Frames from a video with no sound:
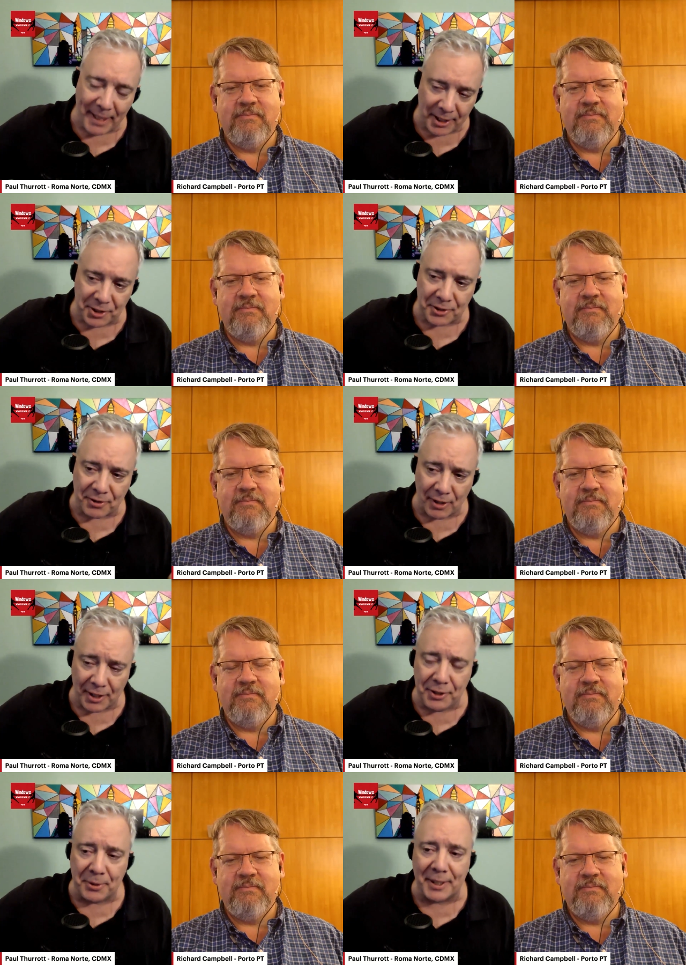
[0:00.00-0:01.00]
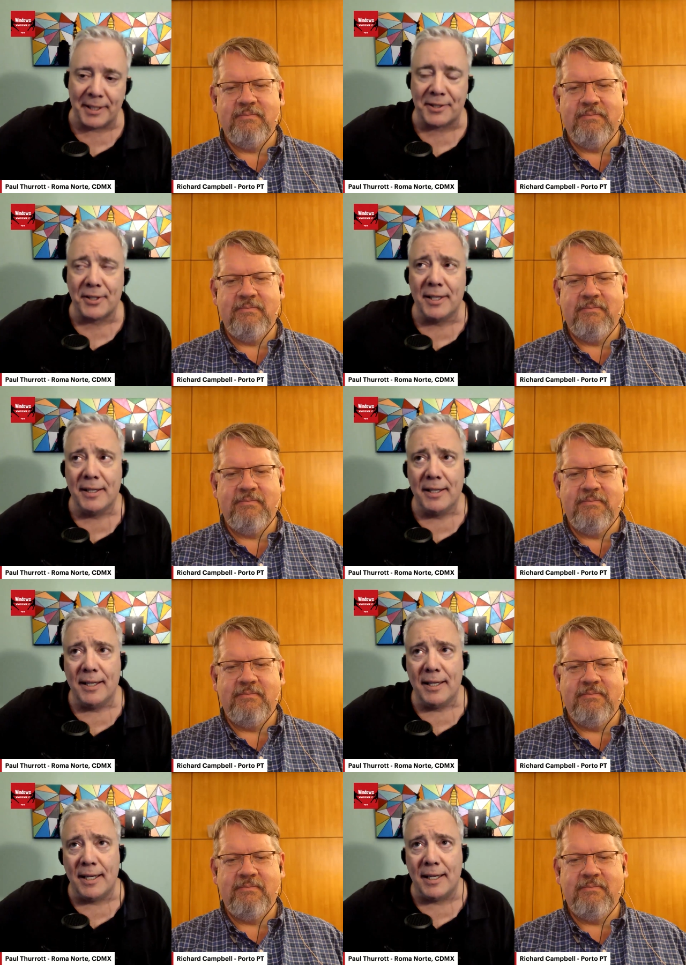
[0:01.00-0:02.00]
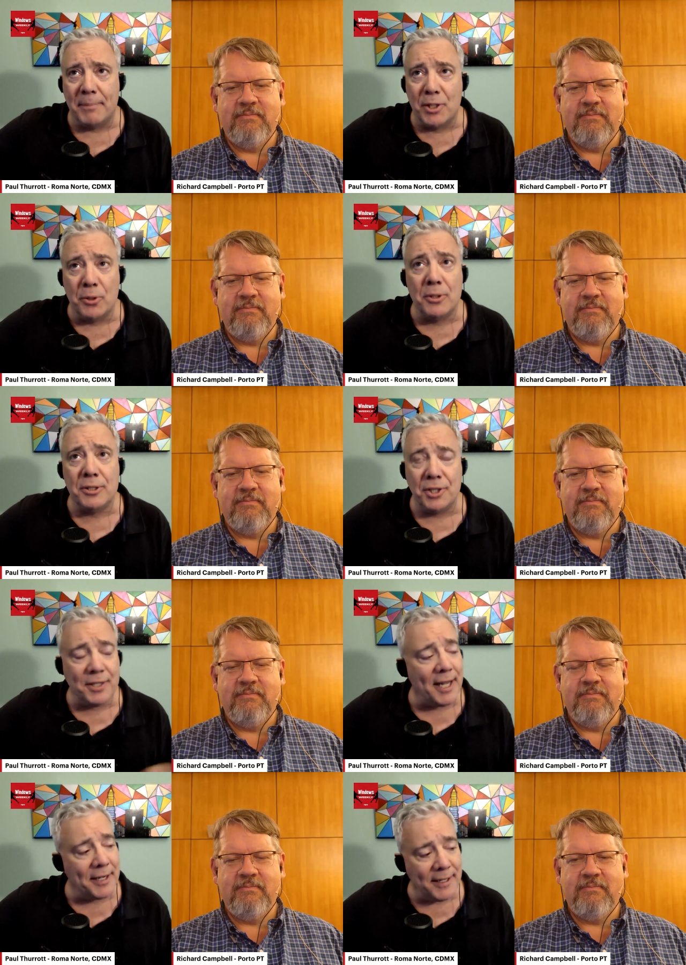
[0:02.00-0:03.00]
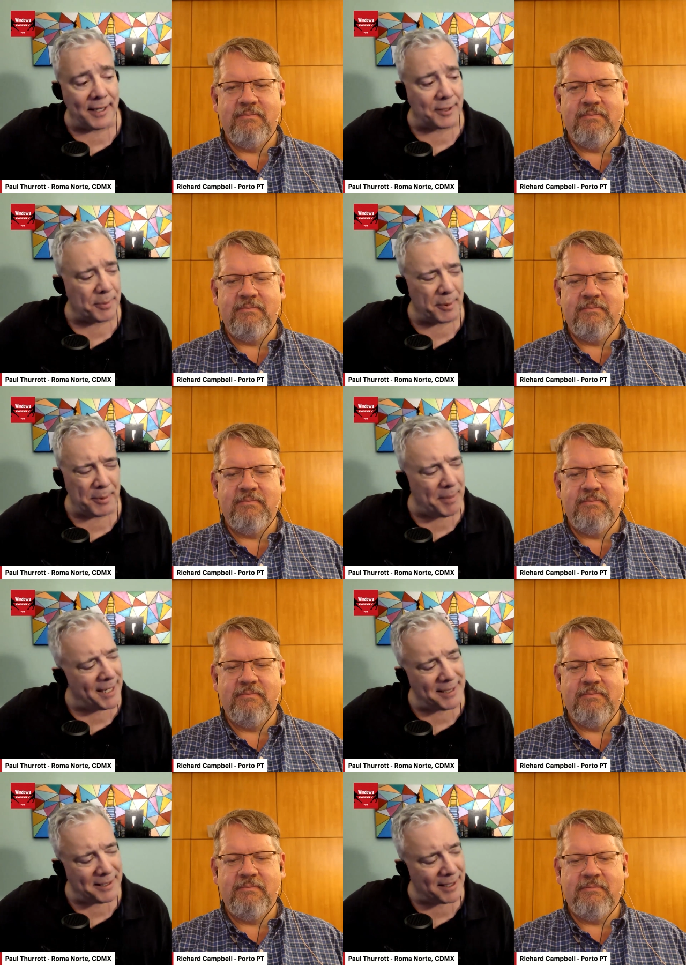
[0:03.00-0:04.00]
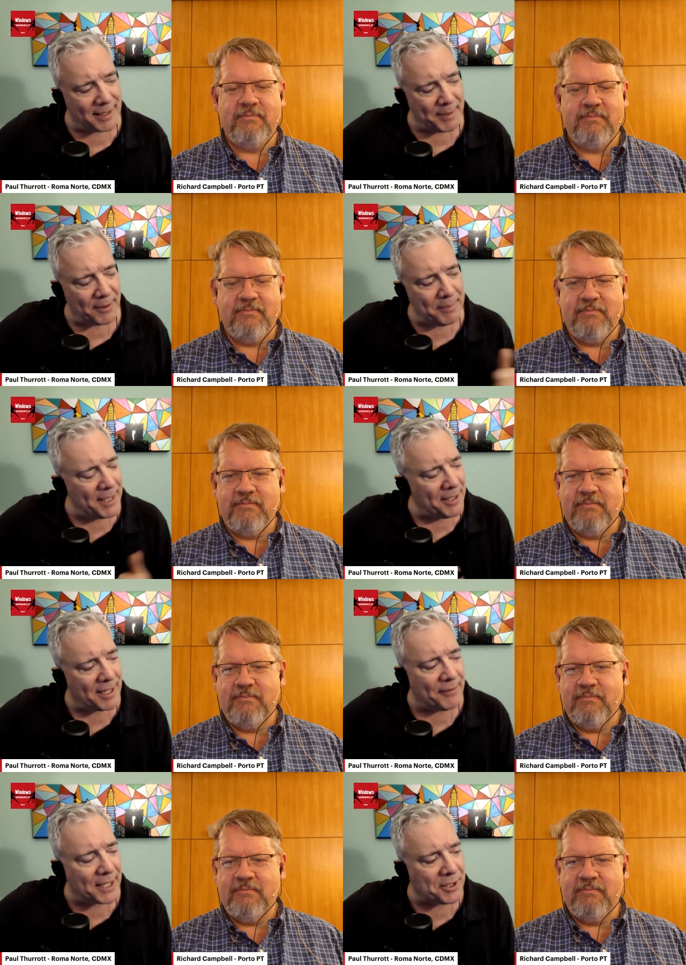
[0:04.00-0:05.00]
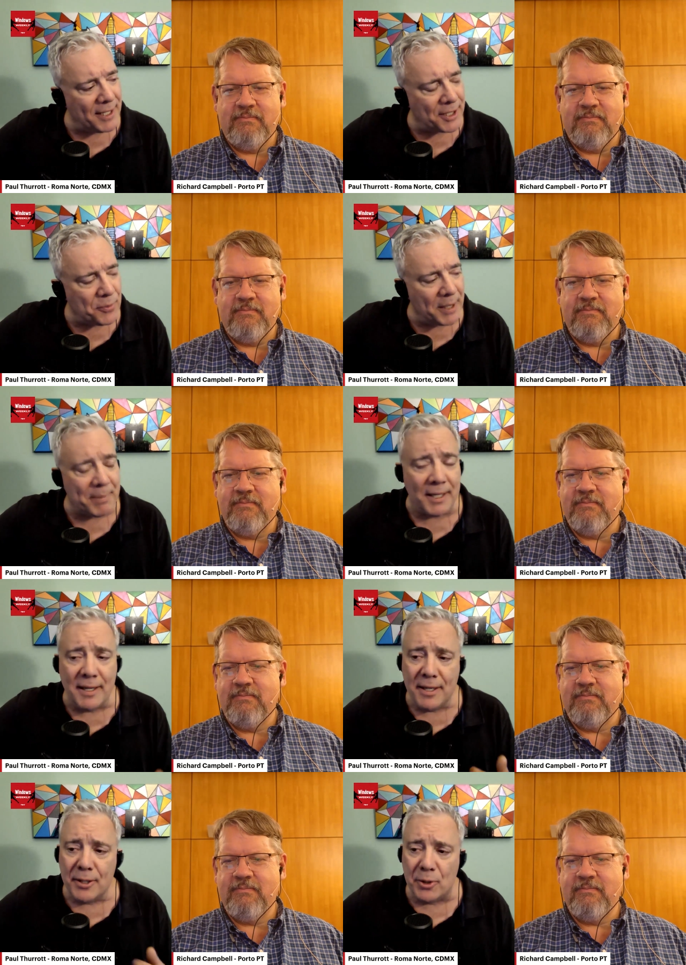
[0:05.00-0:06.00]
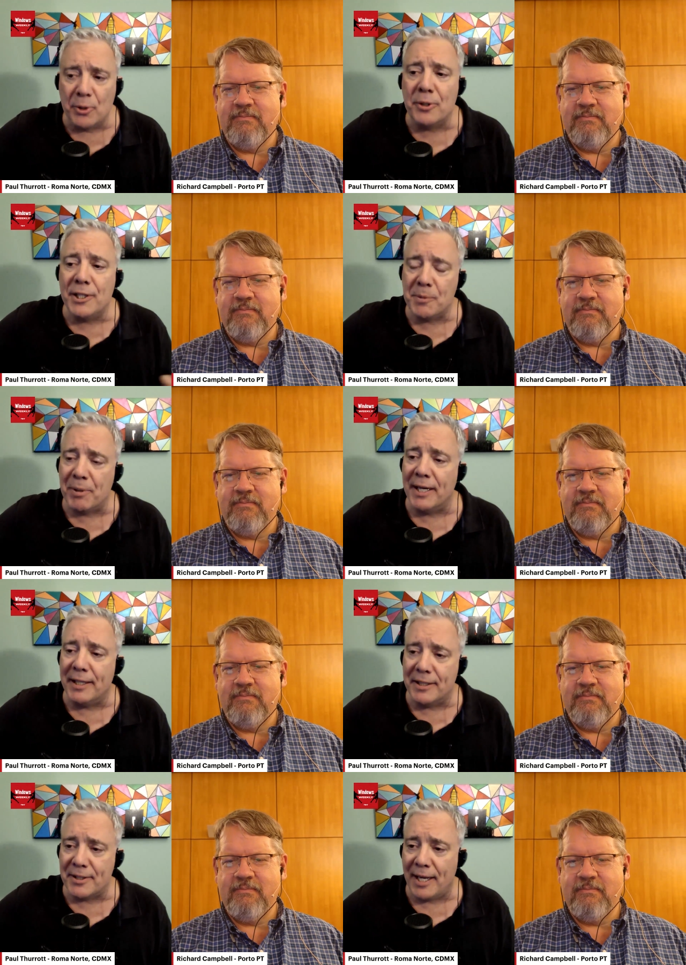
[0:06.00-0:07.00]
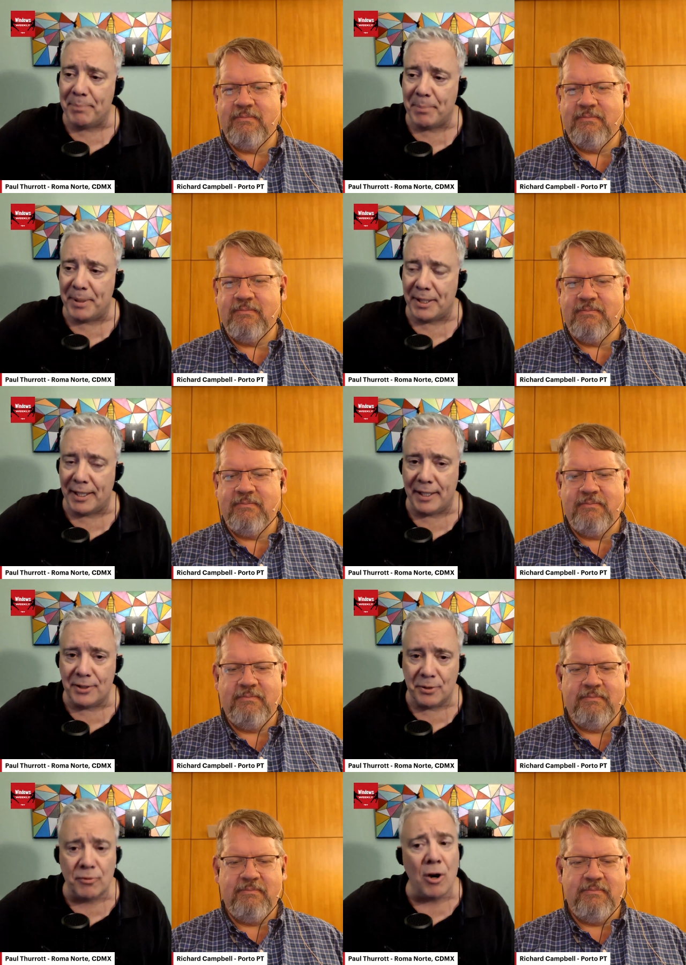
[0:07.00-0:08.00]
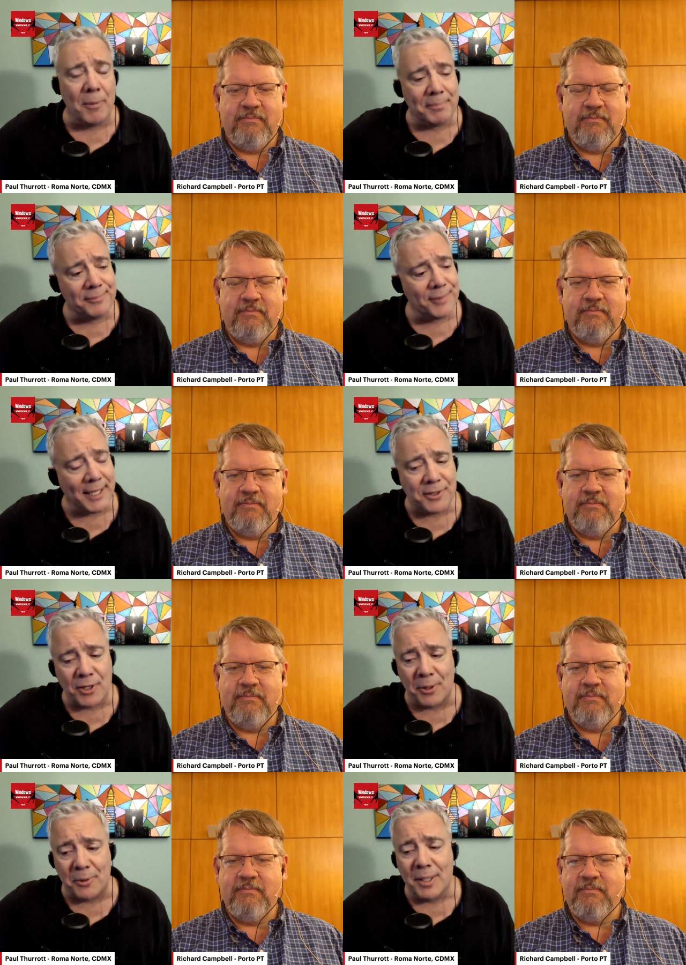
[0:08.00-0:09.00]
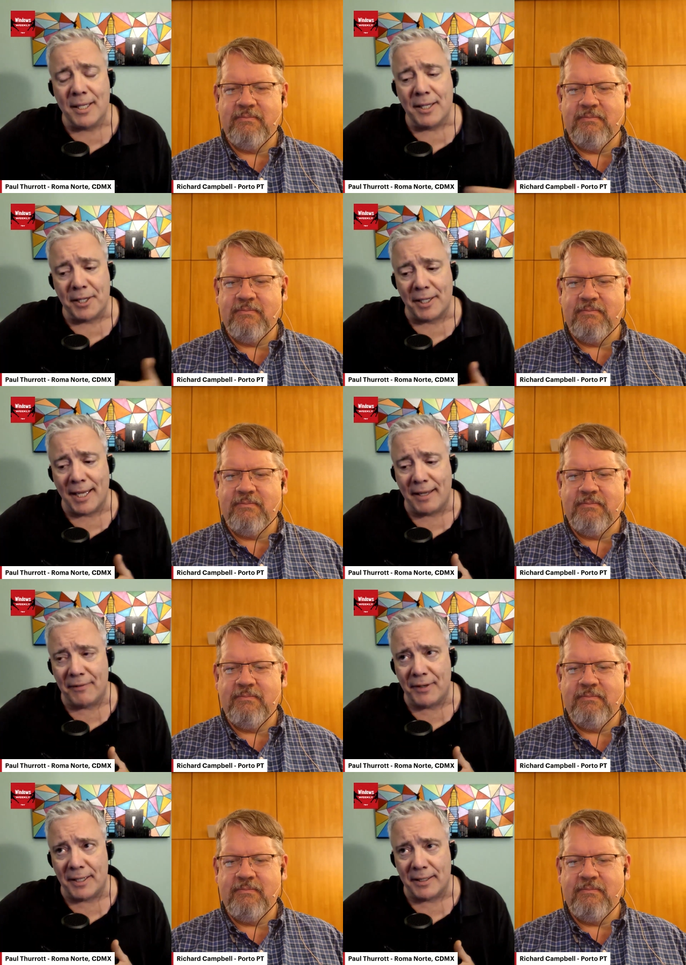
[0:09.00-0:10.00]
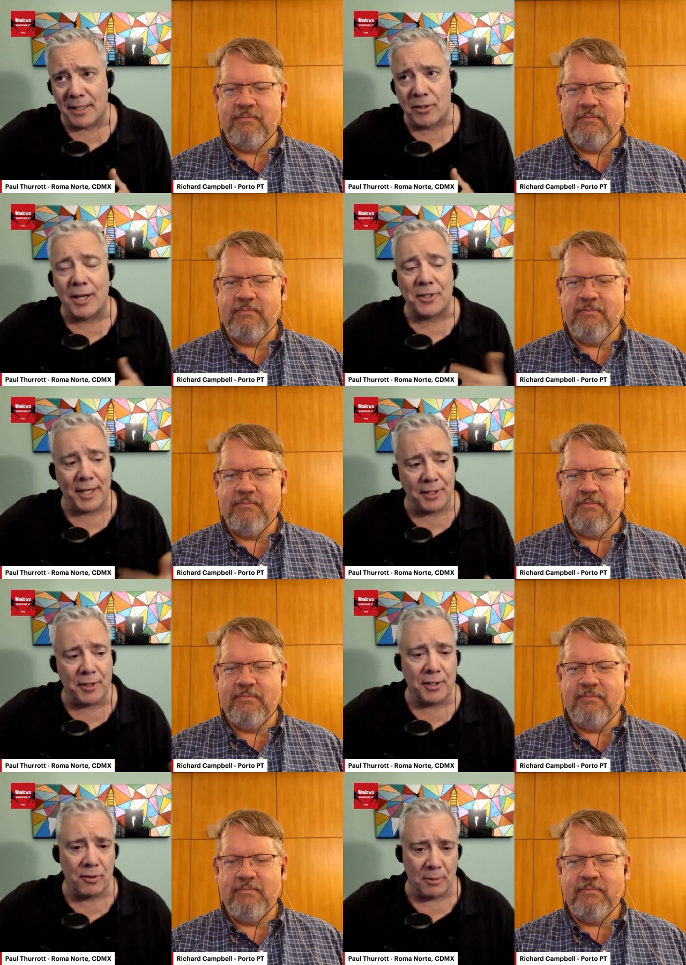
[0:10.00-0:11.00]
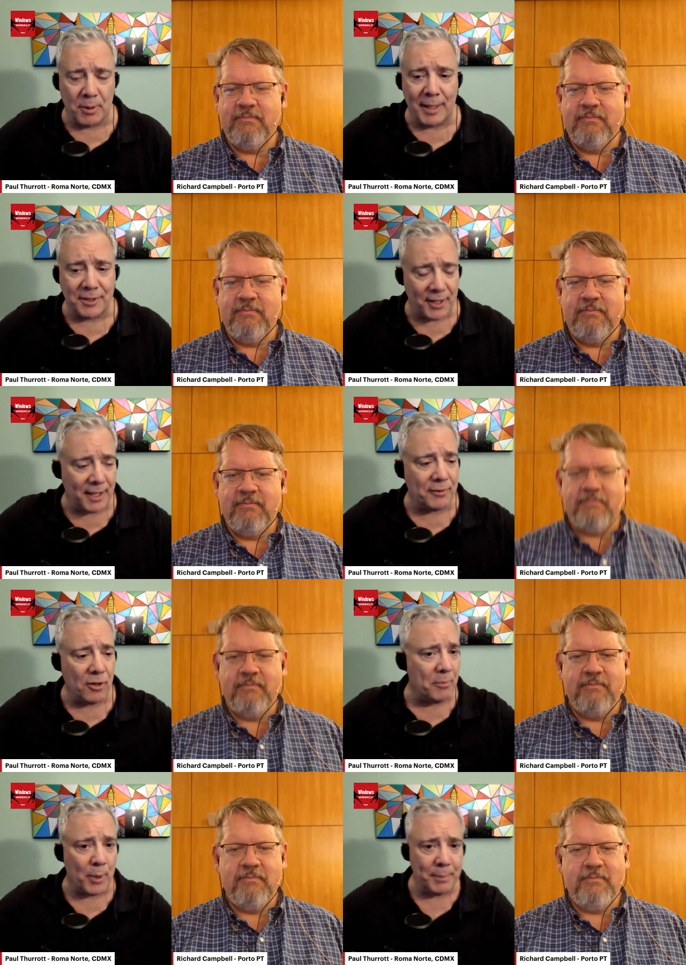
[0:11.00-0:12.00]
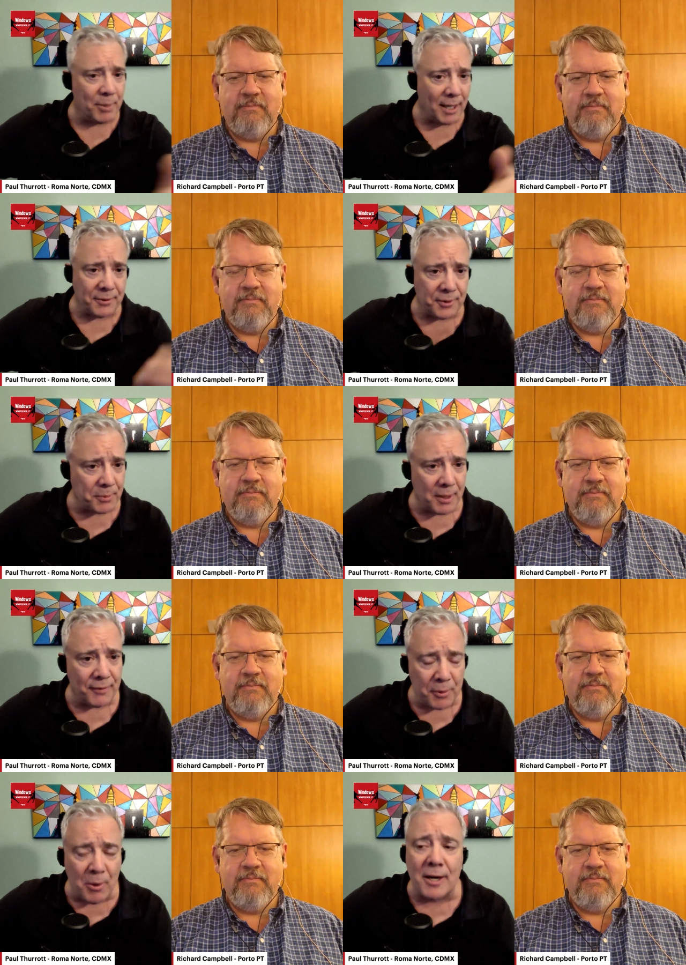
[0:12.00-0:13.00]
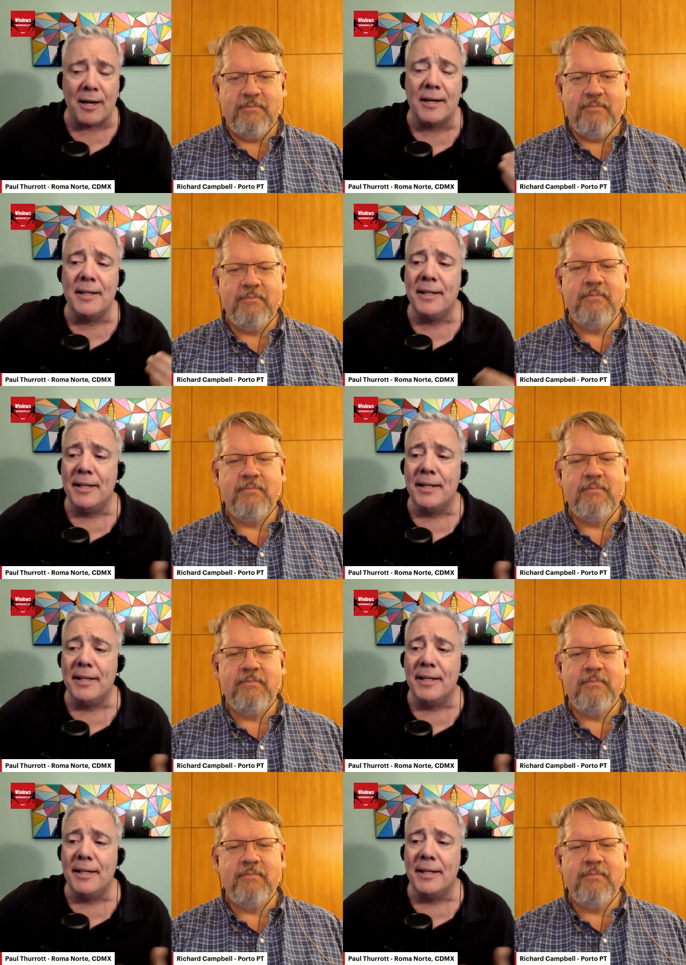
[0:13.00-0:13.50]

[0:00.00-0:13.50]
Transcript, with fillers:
Speaker 1: managers are already doing this. Uh, Google just had an announcement. We might have talked about it. We might not have actually last week, but Google is bringing this capability to Chrome, right? So you'll have uh, across Android, Chrome O S, and Chrome web browsers, wherever you are,